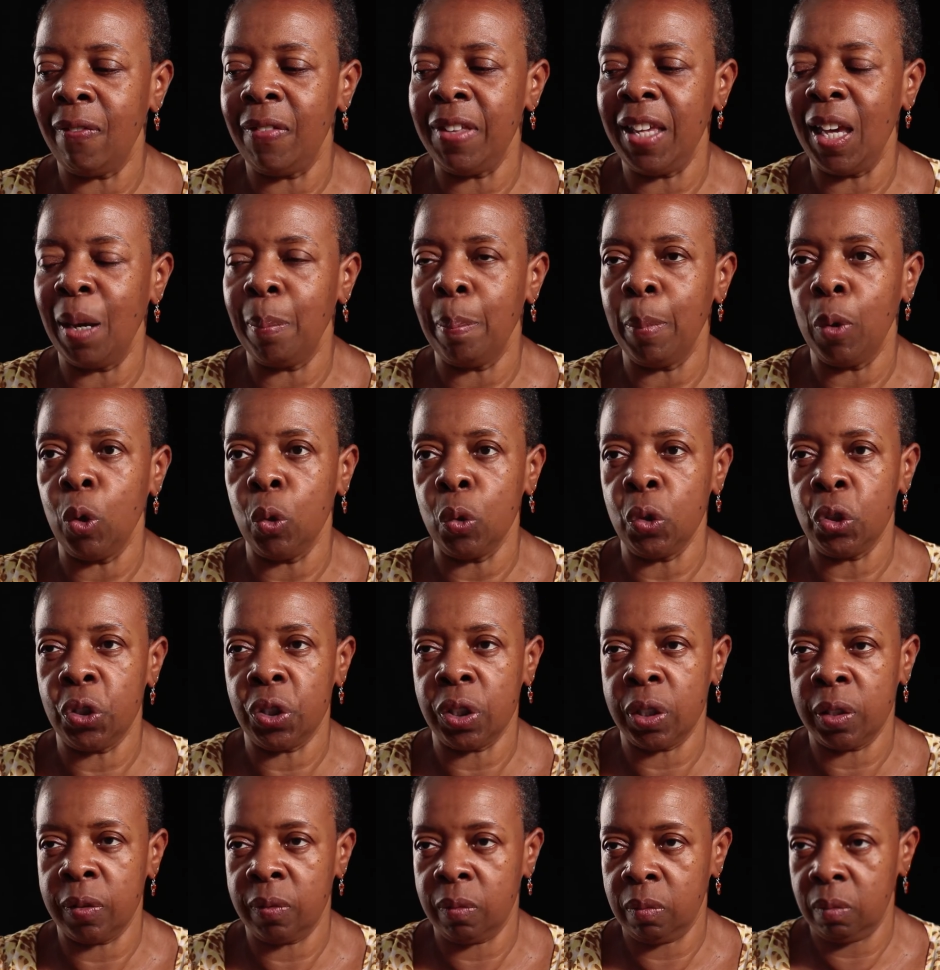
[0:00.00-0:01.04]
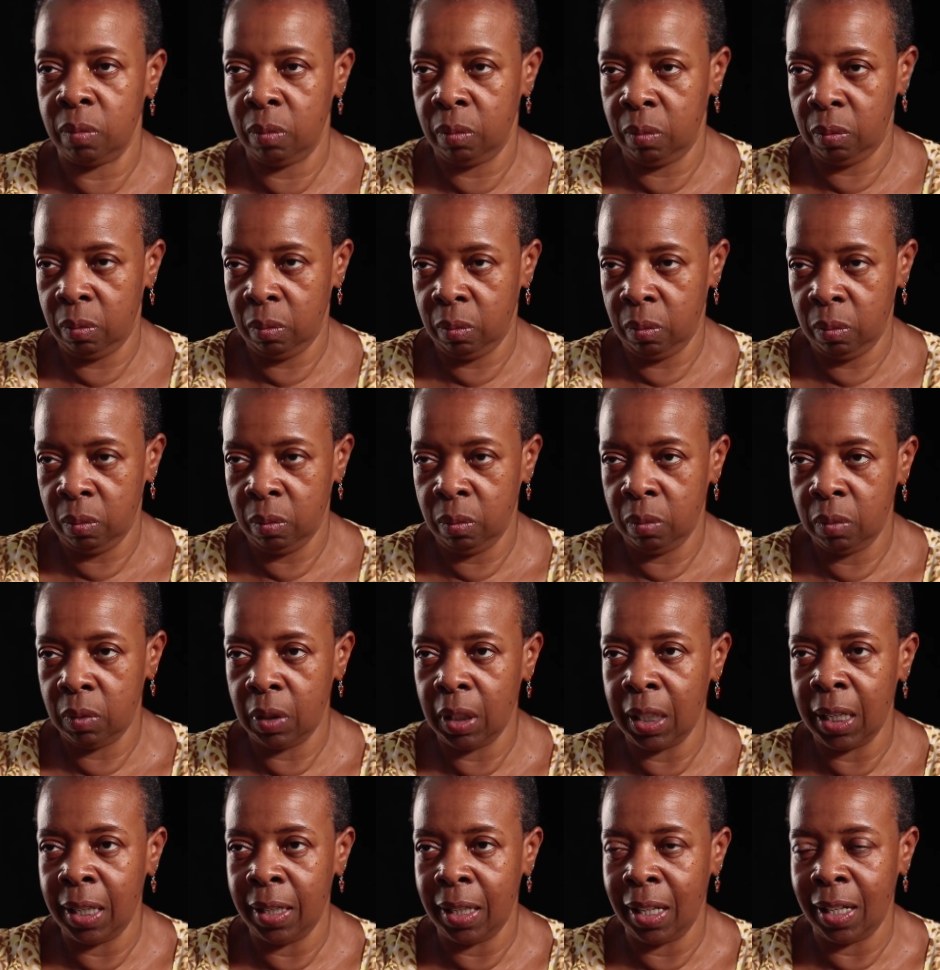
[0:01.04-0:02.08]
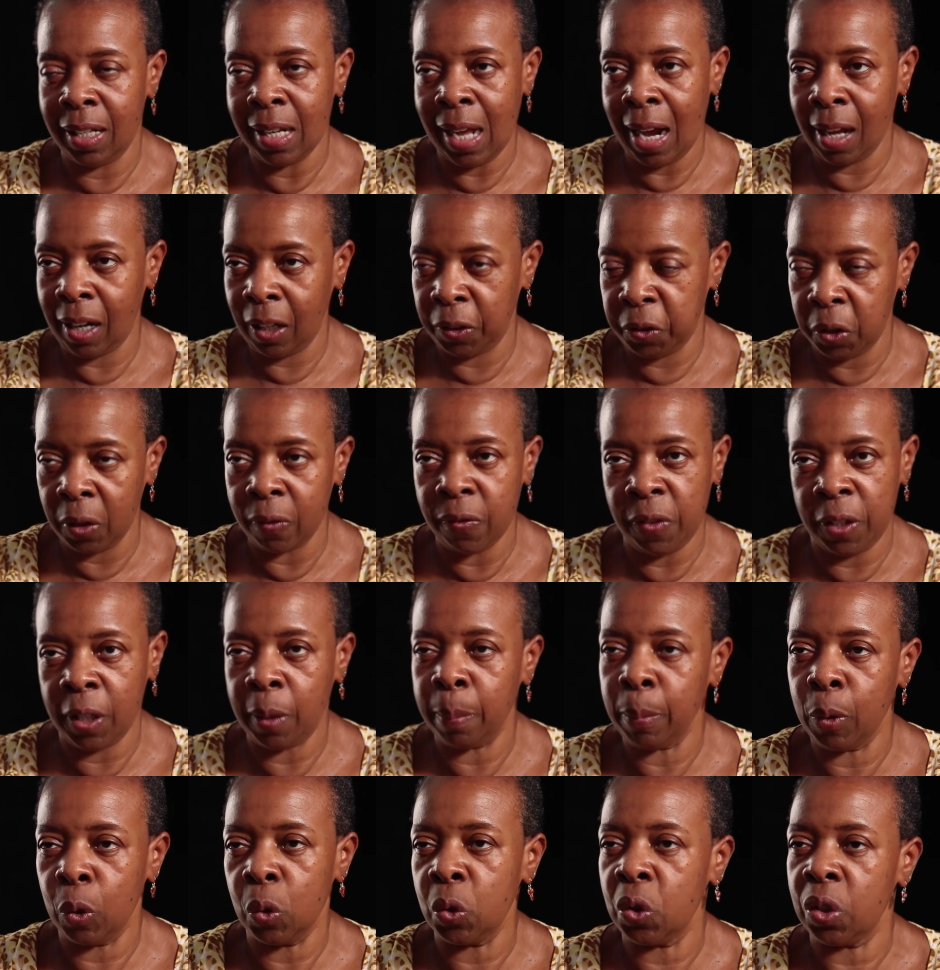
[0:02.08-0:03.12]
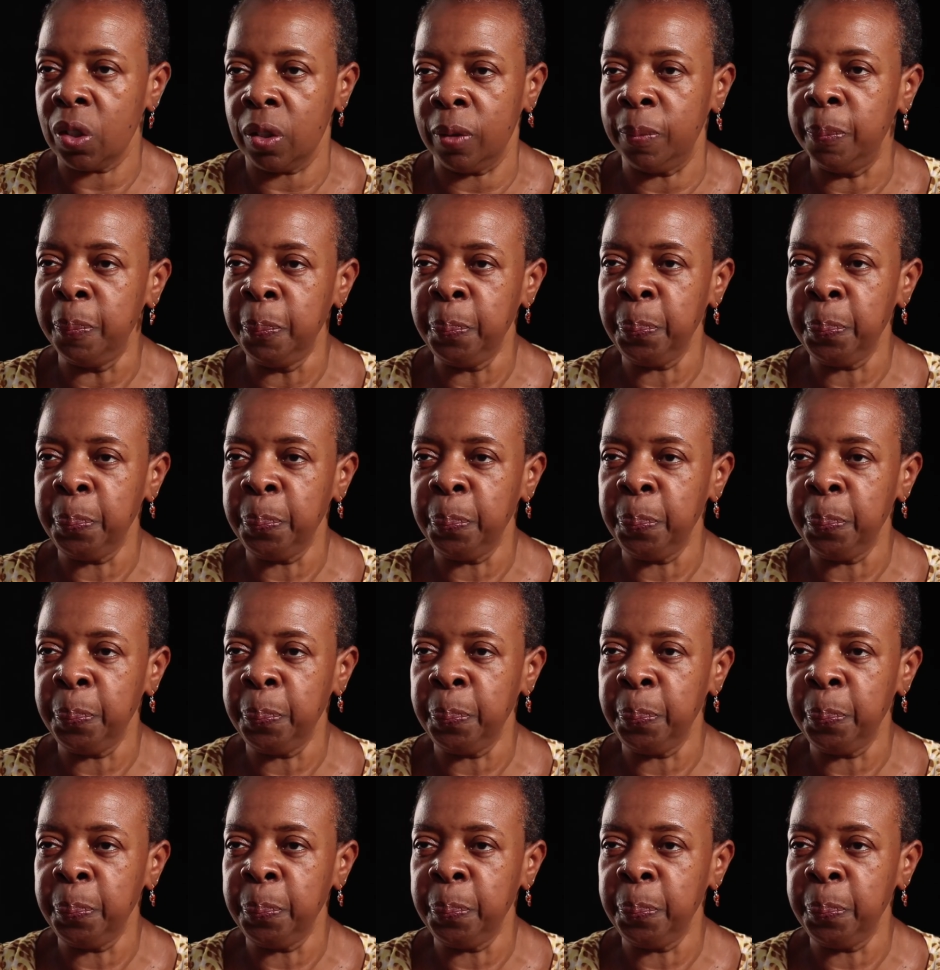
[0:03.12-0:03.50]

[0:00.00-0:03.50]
the emotion and the knowledge of the emotion.